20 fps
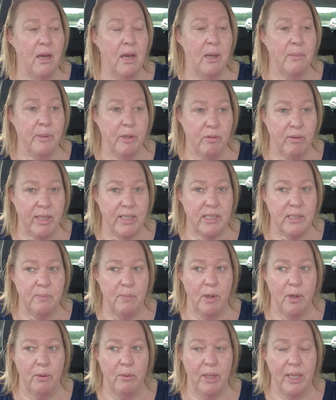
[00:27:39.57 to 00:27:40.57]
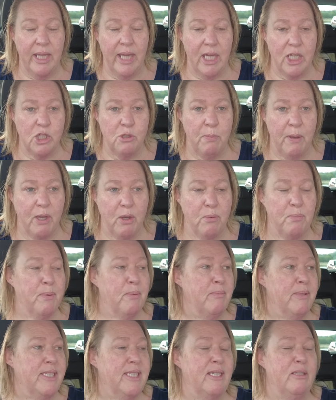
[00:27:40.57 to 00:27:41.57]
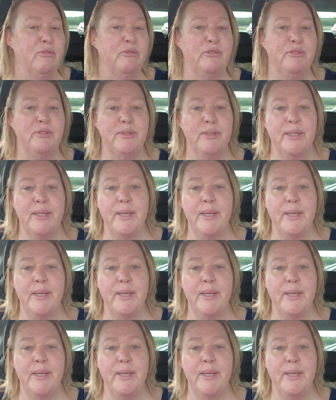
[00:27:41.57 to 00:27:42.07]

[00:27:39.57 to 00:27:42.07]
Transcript: I'll be grand tomorrow. I'll catch back up on myself.